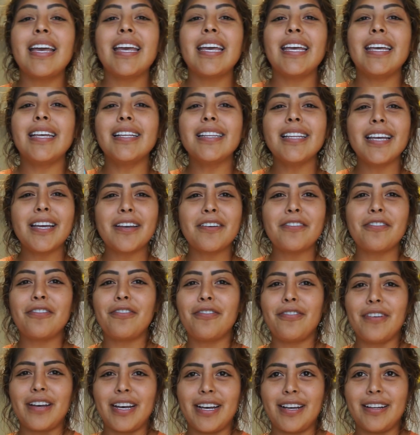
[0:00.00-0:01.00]
He like
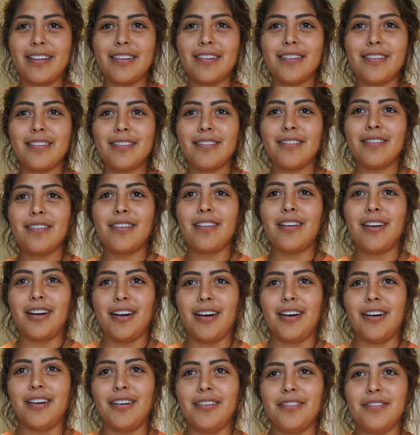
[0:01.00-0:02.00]
fell
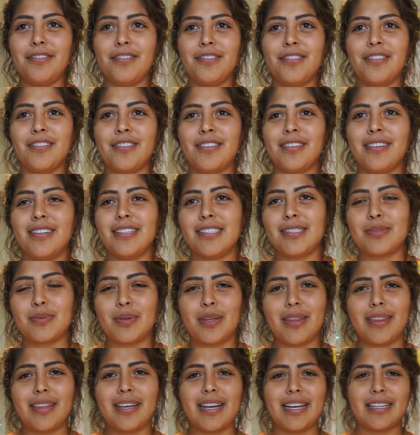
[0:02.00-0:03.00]
off this
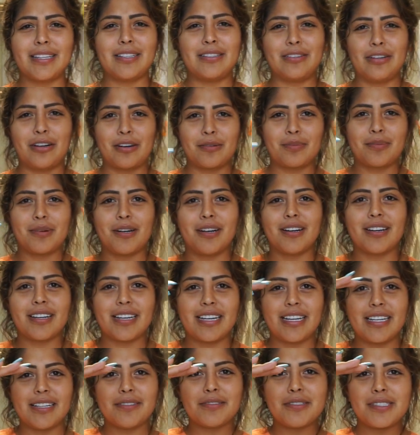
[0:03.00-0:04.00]
one thing at the dog park.
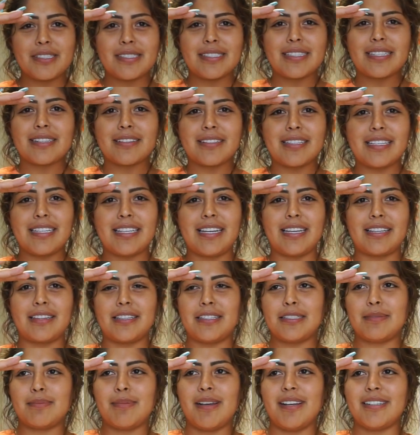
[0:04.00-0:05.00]
It was literally like
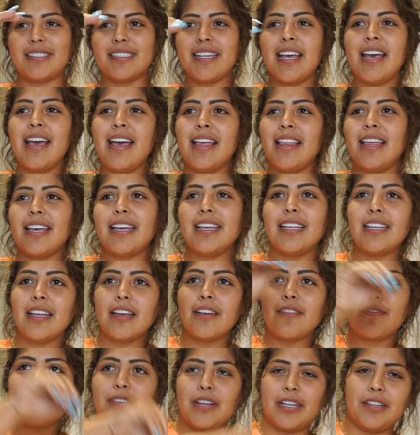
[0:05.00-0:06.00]
this much. Like he
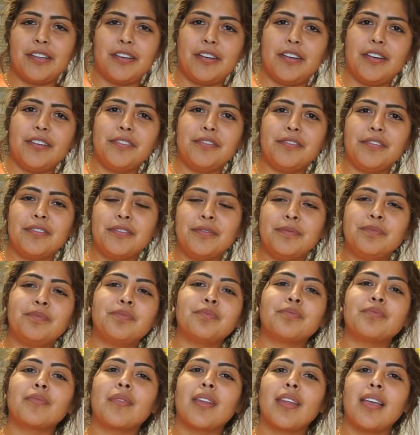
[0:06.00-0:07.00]
like fell off
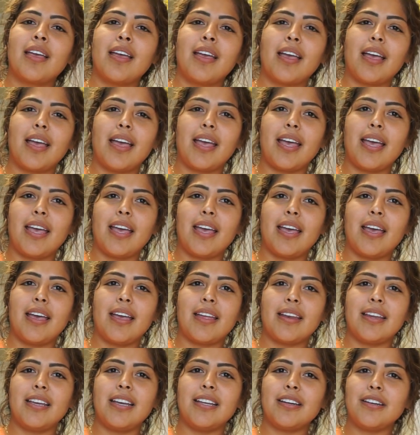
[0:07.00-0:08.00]

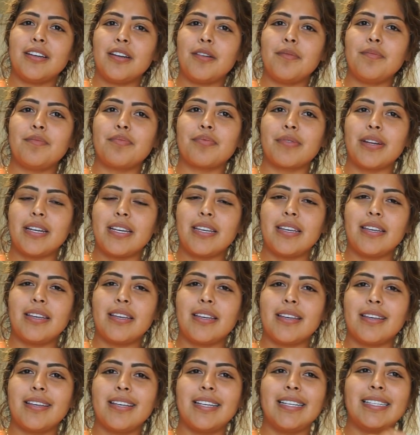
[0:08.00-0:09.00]
and he ended up
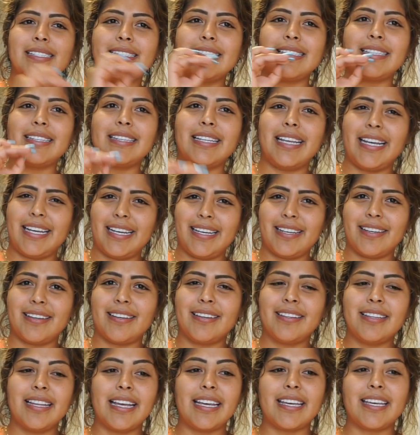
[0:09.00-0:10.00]
breaking his leg.
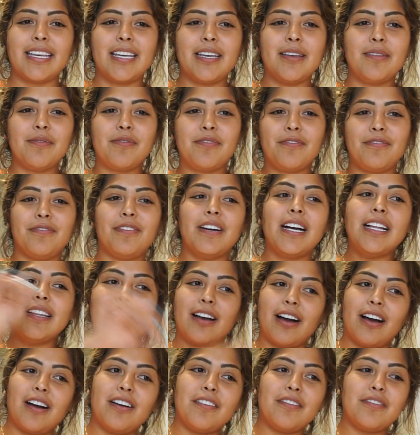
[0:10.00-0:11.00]
Like he fell
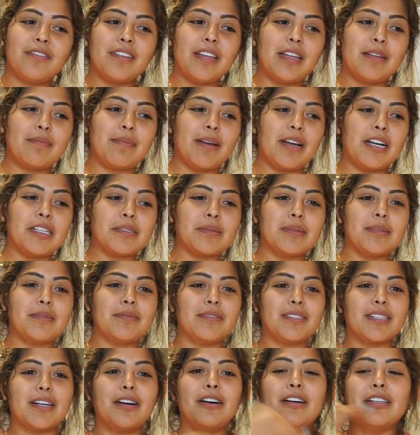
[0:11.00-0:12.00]
off and my
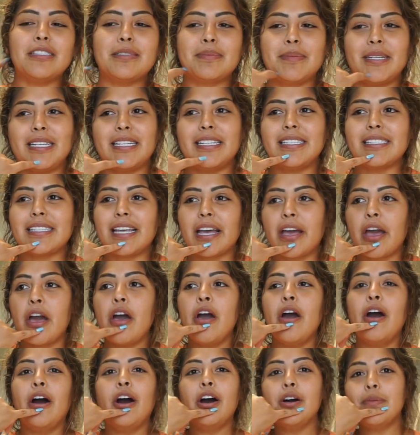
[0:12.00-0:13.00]
husband calls me and he's like,
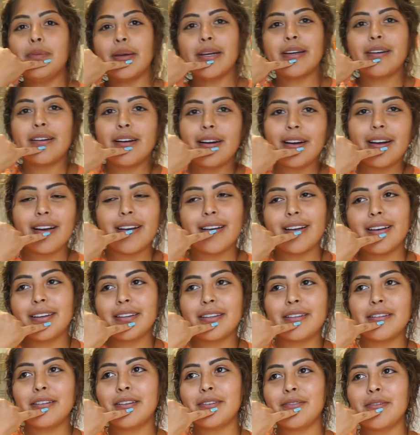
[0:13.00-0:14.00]
oh my god,
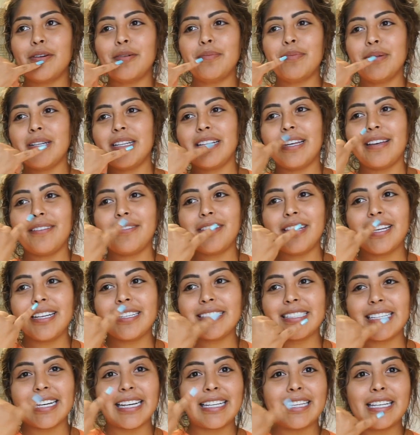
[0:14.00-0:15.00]
you won't believe
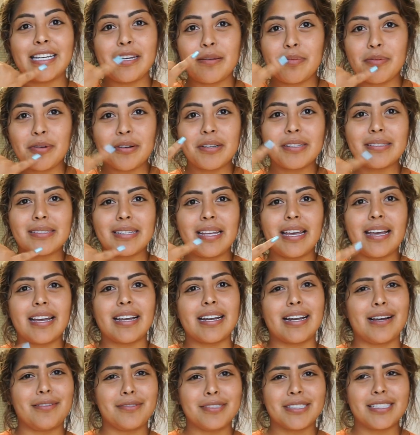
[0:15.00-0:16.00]
this, like I think he broke his leg.
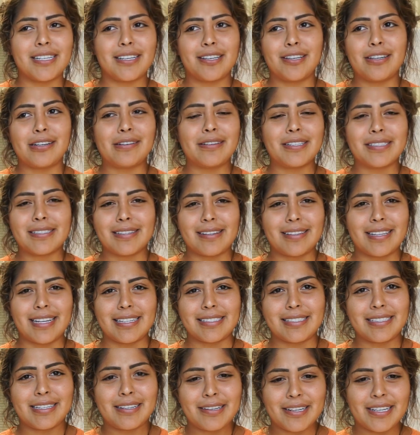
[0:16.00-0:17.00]
And I was like, yo, it's not
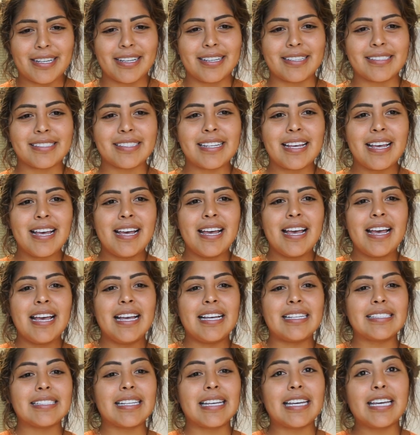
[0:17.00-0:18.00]
that serious.
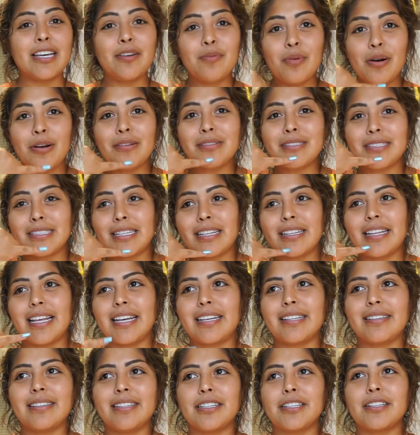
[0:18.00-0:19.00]
He's like, he won't,
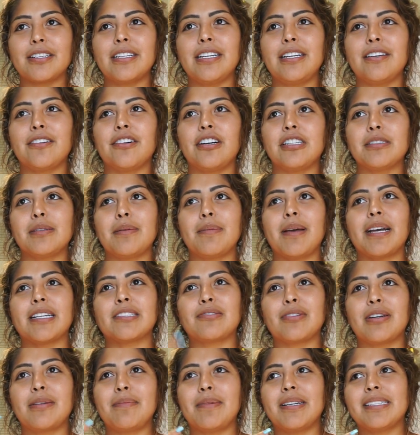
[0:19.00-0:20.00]
like literally he called me back
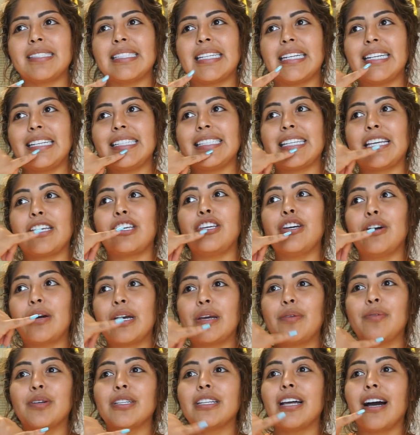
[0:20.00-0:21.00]
20 minutes later. He's like, yo, he
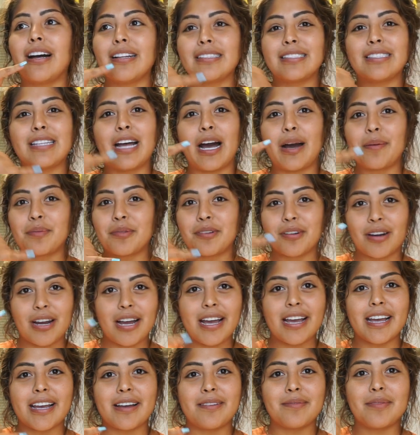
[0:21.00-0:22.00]
will not stop
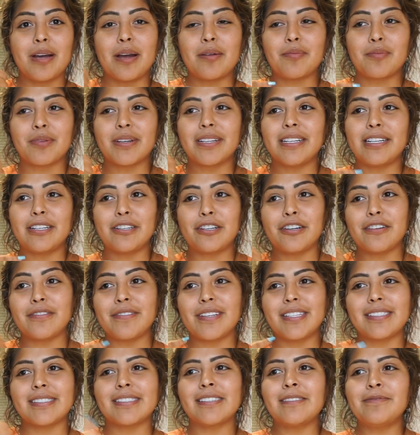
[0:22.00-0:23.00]
crying, I'm really
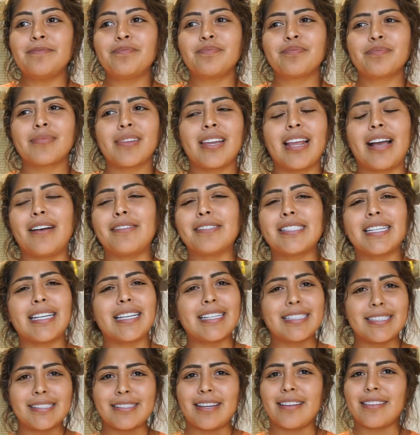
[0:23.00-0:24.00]
nervous. I was like,
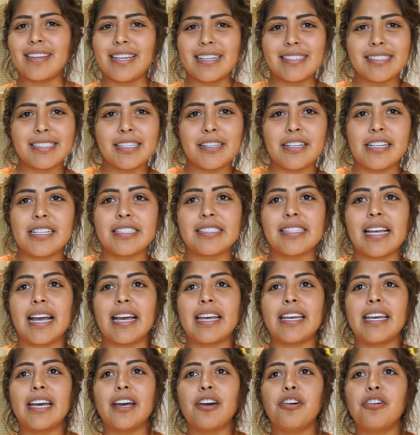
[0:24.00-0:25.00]
it's not that serious. I
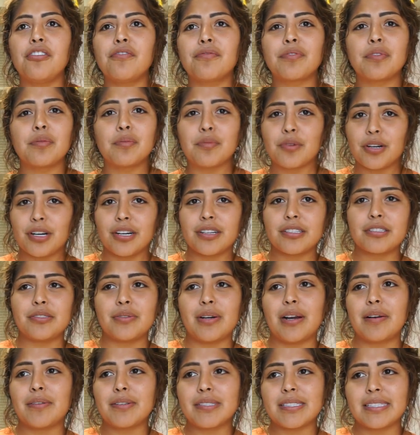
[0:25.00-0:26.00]
get home from work 2
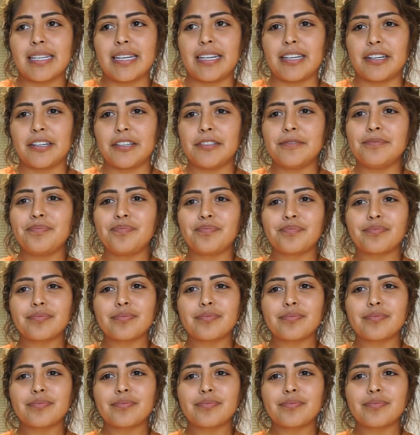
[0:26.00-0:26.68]
hours later.